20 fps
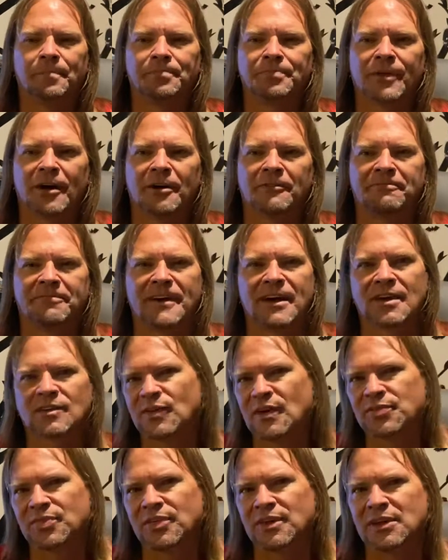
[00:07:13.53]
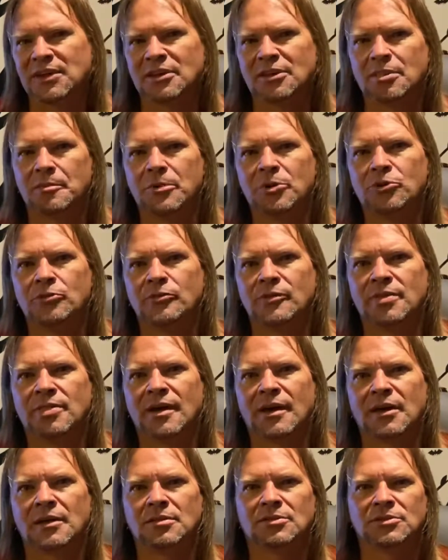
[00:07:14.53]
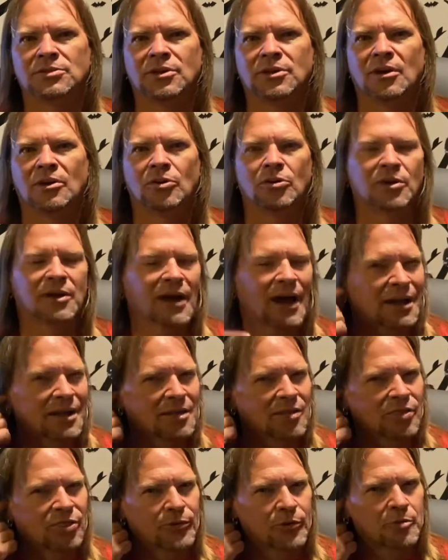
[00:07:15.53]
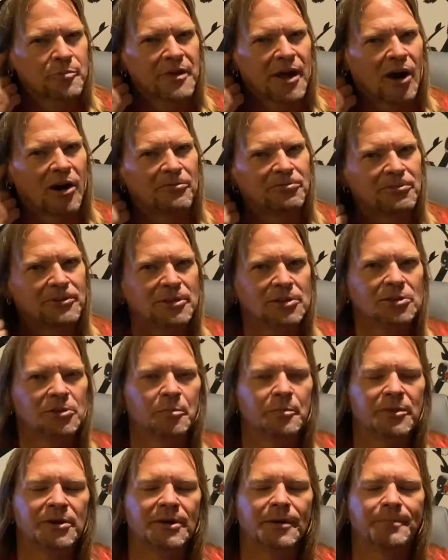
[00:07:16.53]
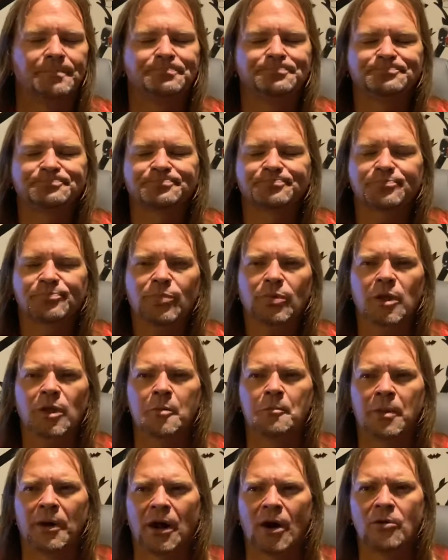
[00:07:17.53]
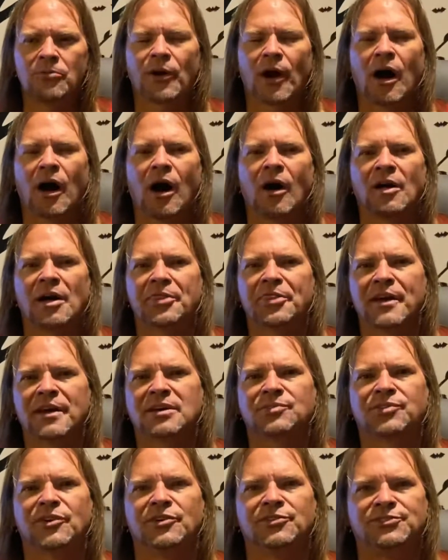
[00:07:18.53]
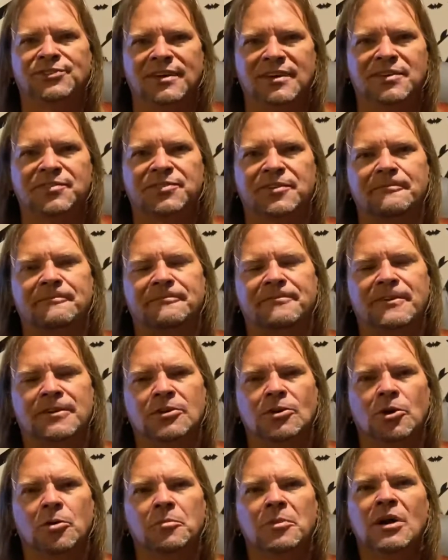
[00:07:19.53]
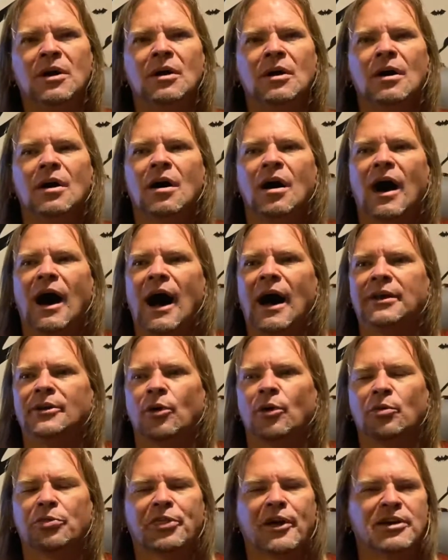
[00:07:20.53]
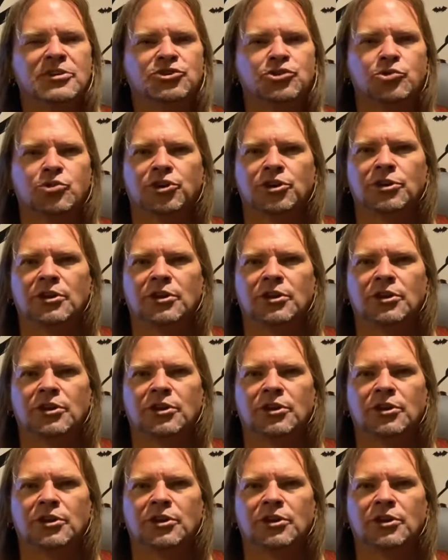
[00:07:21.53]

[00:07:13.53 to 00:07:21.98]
effects at the end of the movie that, kind of threw me off a little bit. But overall, I think it's a decent film. I don't think you could